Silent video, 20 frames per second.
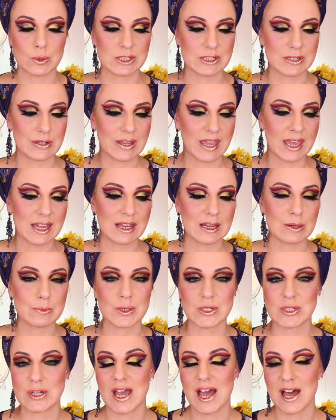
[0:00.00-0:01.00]
what you're getting,
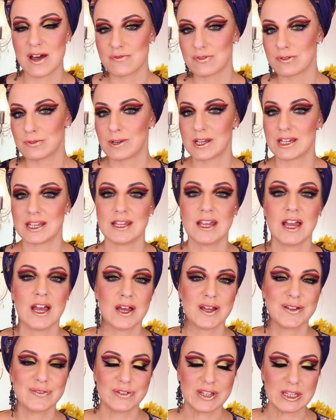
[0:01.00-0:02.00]
what you have already,
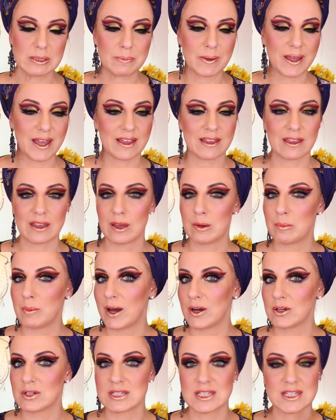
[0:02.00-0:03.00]
feedback
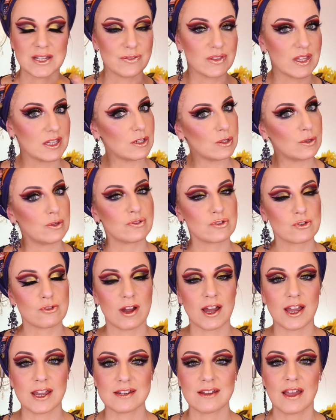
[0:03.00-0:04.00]
about stuff that you have
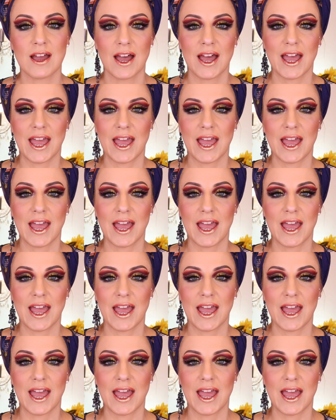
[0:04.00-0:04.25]
tried,